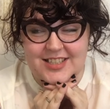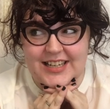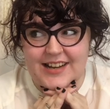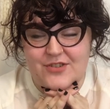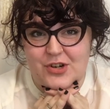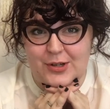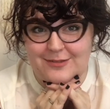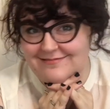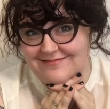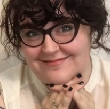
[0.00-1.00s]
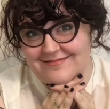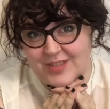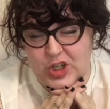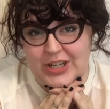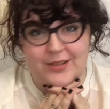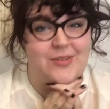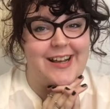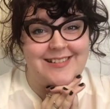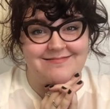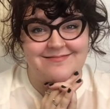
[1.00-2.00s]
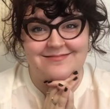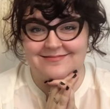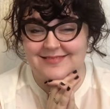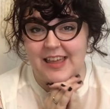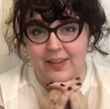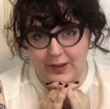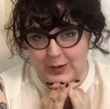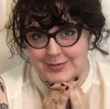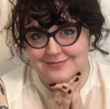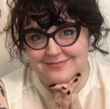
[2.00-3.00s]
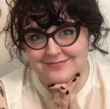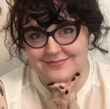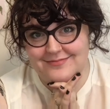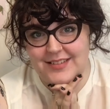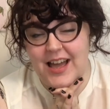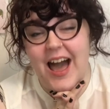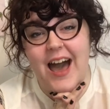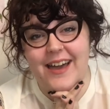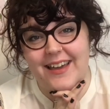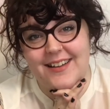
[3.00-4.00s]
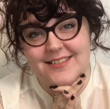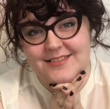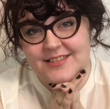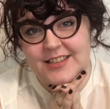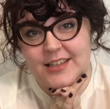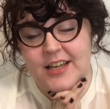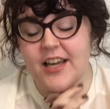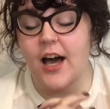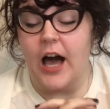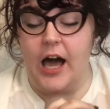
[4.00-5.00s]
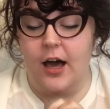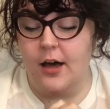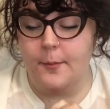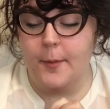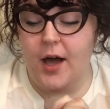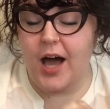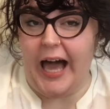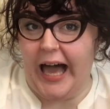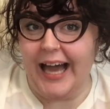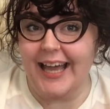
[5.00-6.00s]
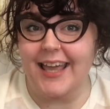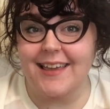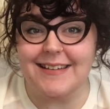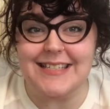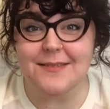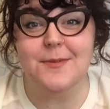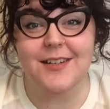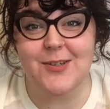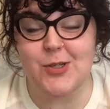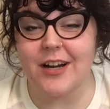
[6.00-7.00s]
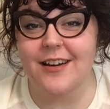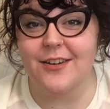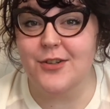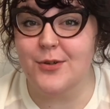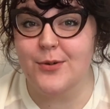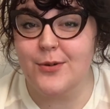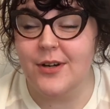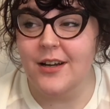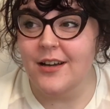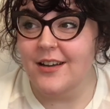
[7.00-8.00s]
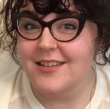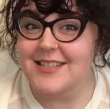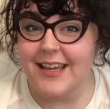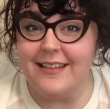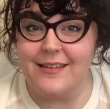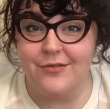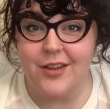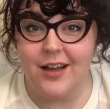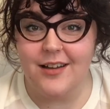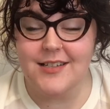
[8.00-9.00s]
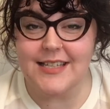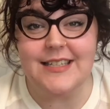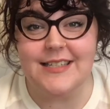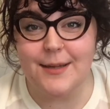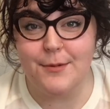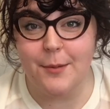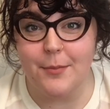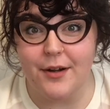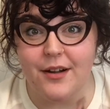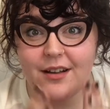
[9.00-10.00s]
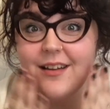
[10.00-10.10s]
Good afternoon. Good evening. Hello. Hi. Um, I guess I'm going to try to do daily vlogs in September.